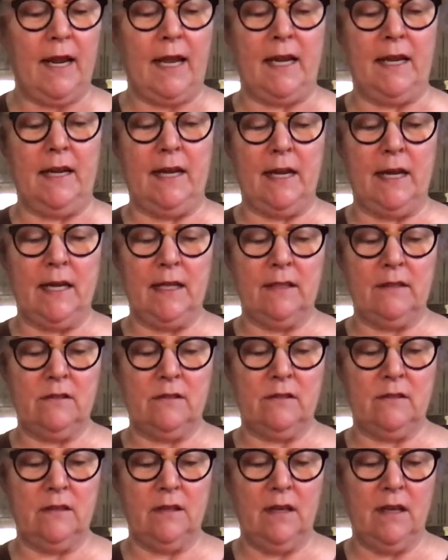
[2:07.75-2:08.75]
and
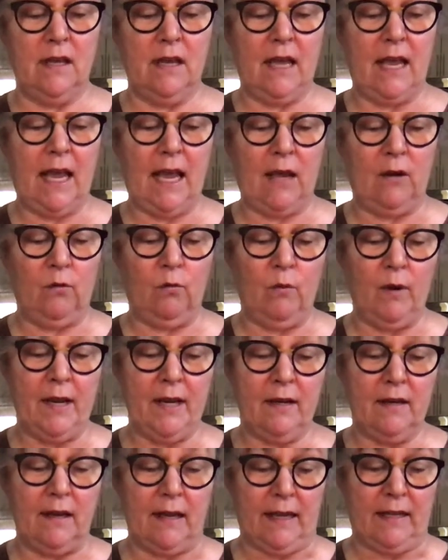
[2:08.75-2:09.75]
nuts and
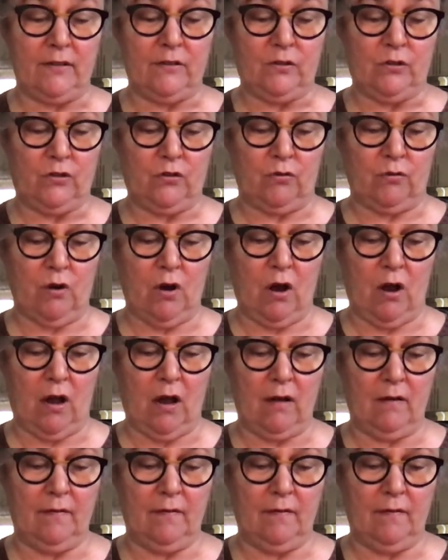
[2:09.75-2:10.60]
wheat and straw.